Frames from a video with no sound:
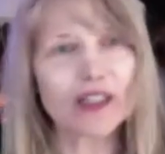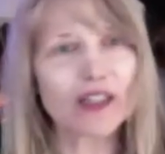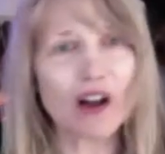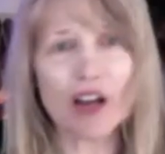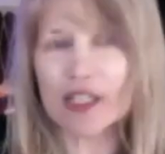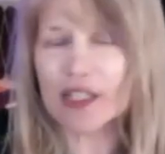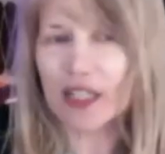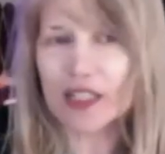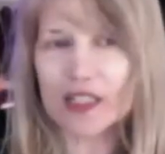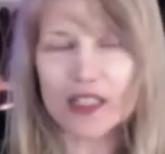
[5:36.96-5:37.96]
God is
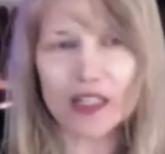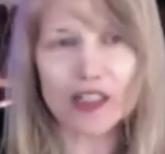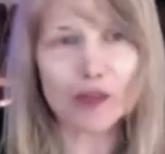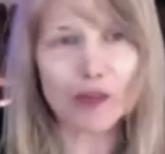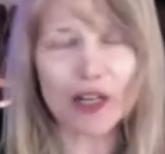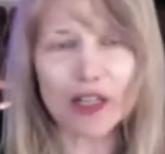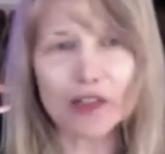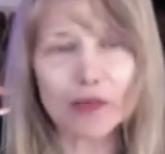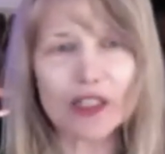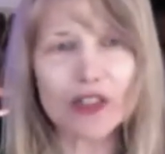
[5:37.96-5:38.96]
that standing
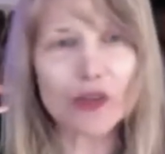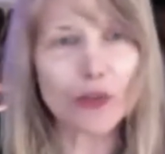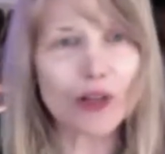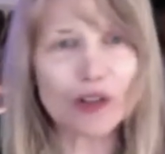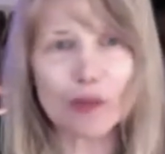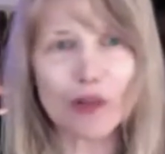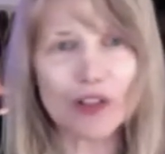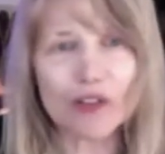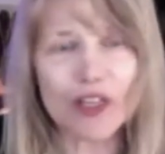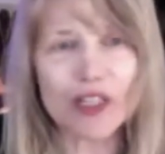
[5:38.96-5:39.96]
behind me to welcome all
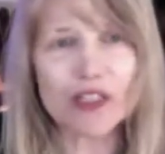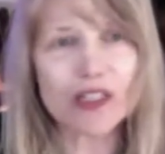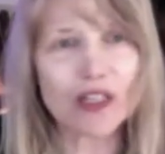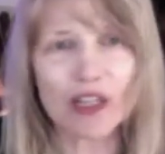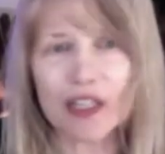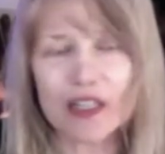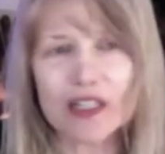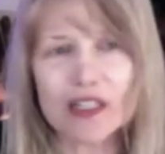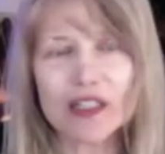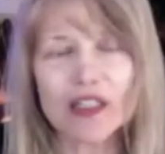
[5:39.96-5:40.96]
of this, to guide
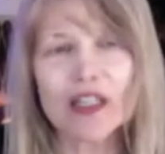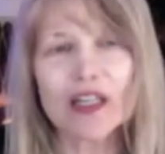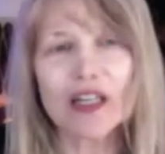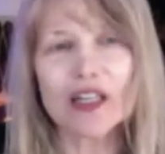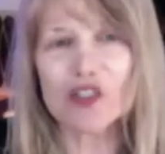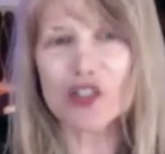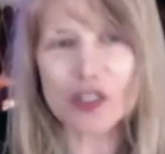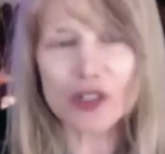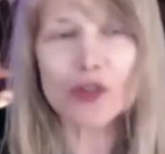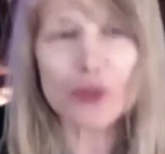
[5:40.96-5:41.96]
this. It's
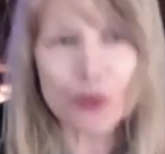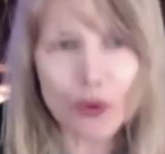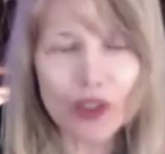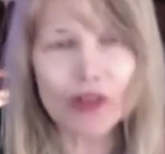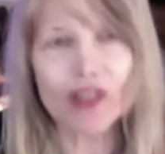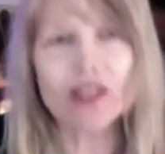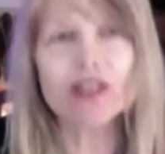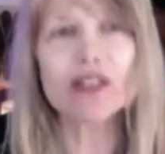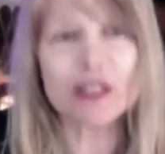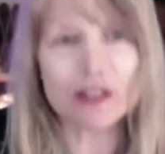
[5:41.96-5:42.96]
just extraordinary the
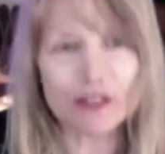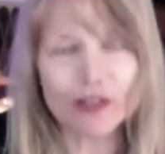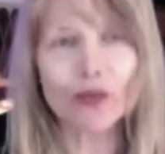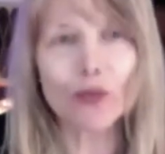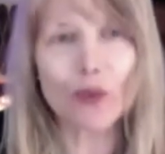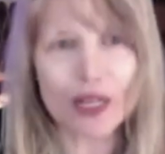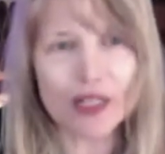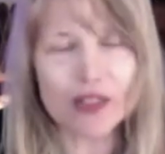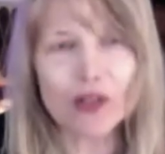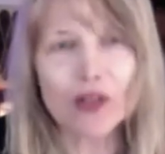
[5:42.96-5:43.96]
different
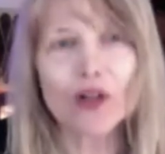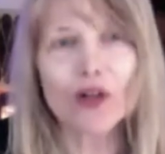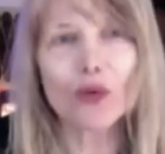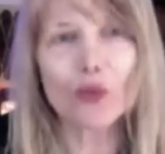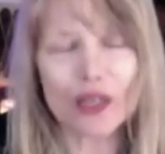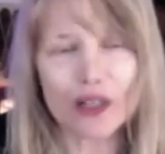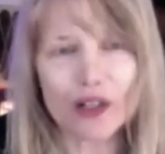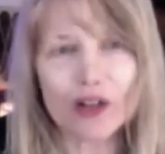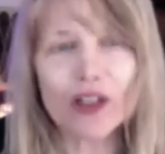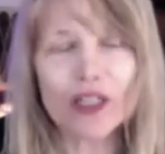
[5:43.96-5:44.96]
ways
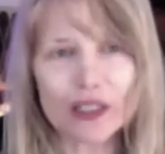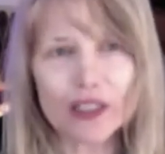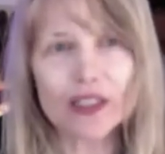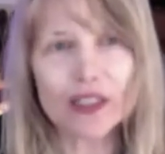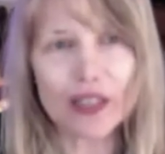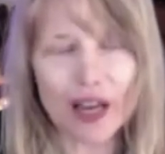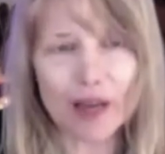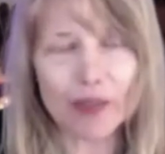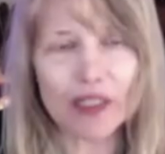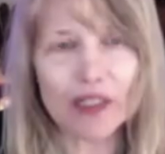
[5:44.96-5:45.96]
where healing can
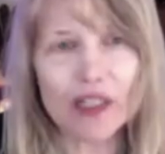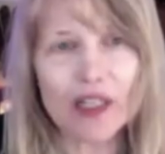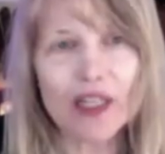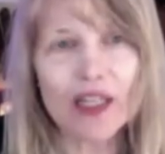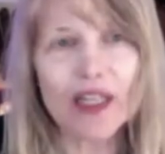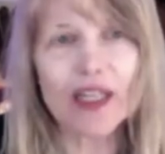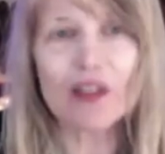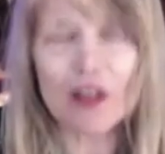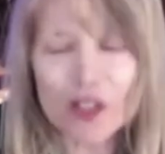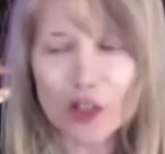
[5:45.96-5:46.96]
happen. It
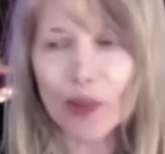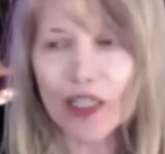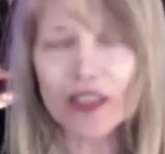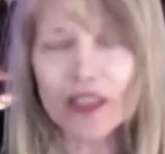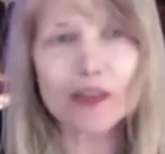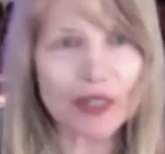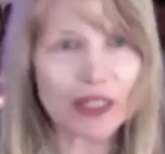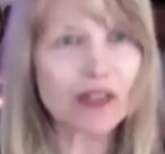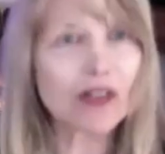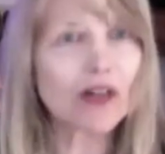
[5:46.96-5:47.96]
can also be a little
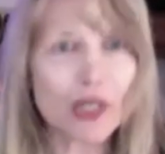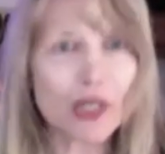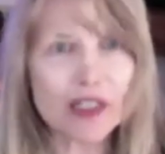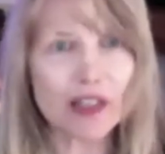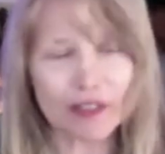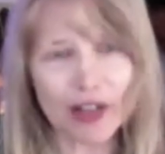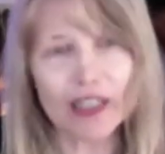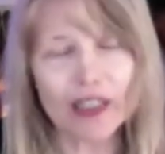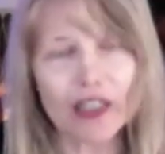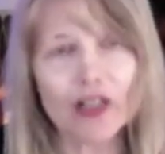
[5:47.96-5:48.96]
bit, we could say,
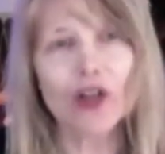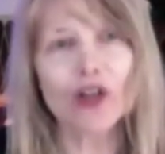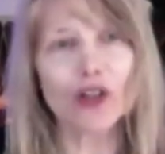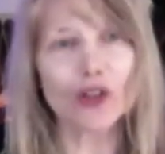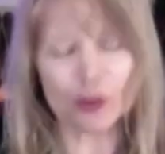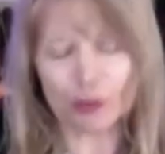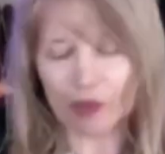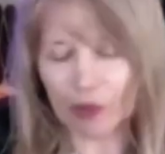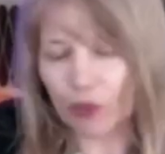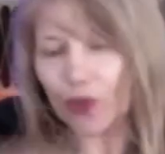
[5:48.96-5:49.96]
violent. You can
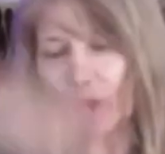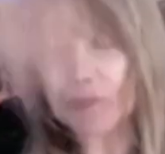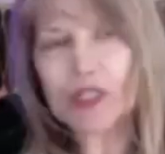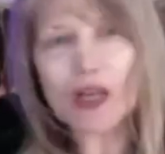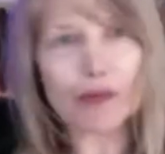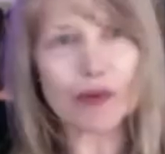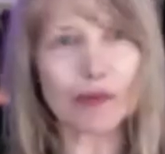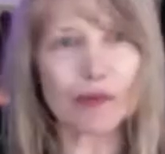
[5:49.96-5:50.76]
be ripped up.